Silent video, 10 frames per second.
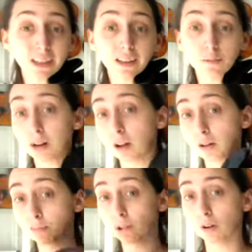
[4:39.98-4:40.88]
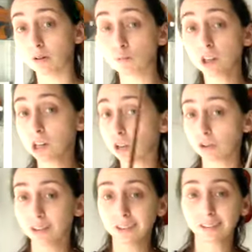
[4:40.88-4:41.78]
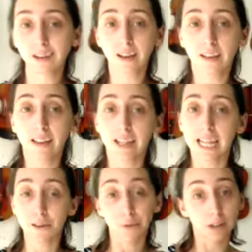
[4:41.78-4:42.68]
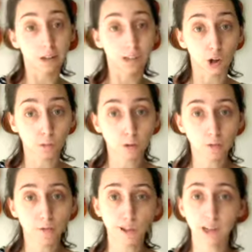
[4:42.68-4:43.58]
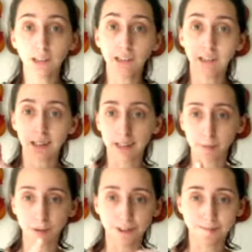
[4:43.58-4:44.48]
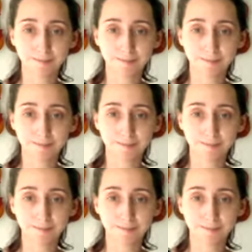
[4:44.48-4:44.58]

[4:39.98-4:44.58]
think it would help. So I'm really curious if that does help you. If it does, let me know.